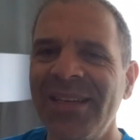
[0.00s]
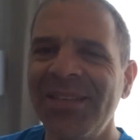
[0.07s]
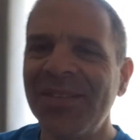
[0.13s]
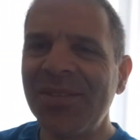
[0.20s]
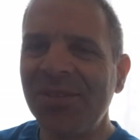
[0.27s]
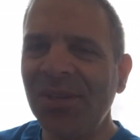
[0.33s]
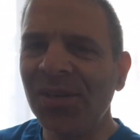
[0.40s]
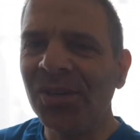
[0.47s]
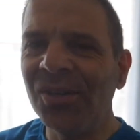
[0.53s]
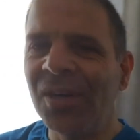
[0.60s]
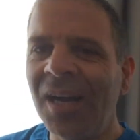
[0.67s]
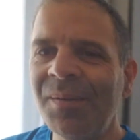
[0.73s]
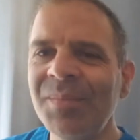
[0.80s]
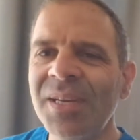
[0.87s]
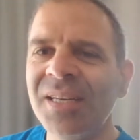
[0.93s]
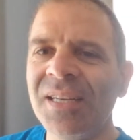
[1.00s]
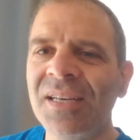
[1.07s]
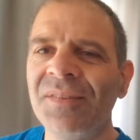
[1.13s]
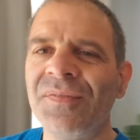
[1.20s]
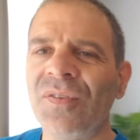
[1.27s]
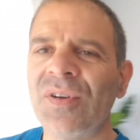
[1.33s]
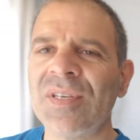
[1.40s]
So I'm gonna,
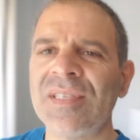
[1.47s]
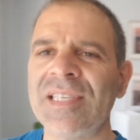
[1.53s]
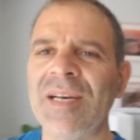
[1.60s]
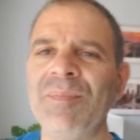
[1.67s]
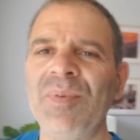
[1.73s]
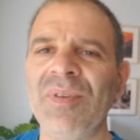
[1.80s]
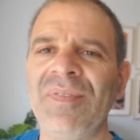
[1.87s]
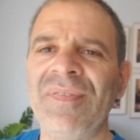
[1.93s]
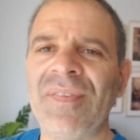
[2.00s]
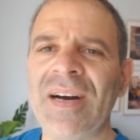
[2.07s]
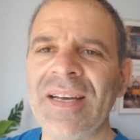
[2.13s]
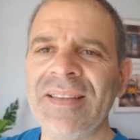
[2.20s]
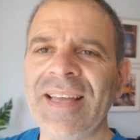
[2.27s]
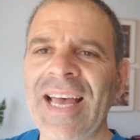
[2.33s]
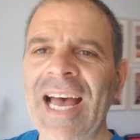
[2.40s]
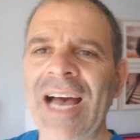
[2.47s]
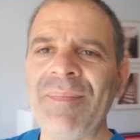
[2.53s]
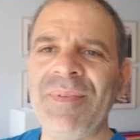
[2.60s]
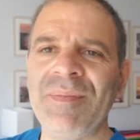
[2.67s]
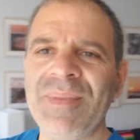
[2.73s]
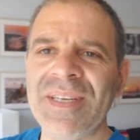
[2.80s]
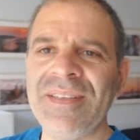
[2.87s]
for example, find a
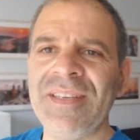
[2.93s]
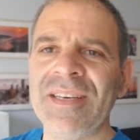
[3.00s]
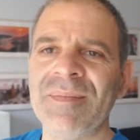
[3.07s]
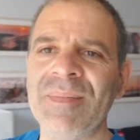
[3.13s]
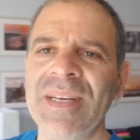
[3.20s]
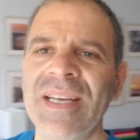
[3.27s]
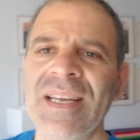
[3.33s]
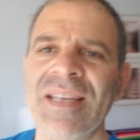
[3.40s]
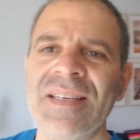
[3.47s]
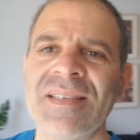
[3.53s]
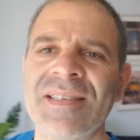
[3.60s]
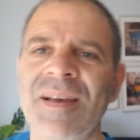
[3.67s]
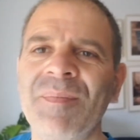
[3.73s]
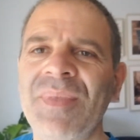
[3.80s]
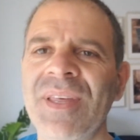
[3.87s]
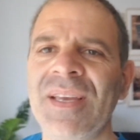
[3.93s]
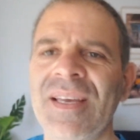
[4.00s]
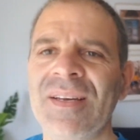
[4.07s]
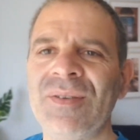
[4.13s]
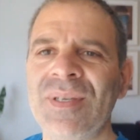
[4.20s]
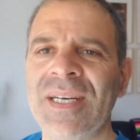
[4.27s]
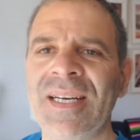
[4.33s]
happy medium, something
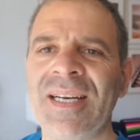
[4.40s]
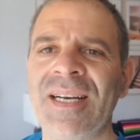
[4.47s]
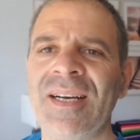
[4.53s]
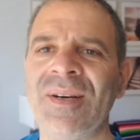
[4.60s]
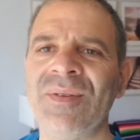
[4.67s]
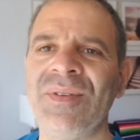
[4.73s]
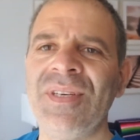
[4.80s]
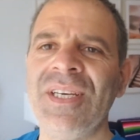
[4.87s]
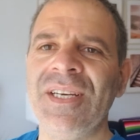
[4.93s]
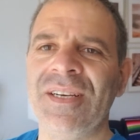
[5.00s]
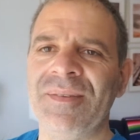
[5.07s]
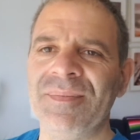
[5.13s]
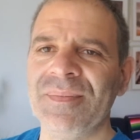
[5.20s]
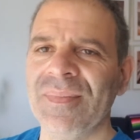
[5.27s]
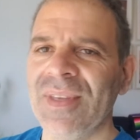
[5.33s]
around here.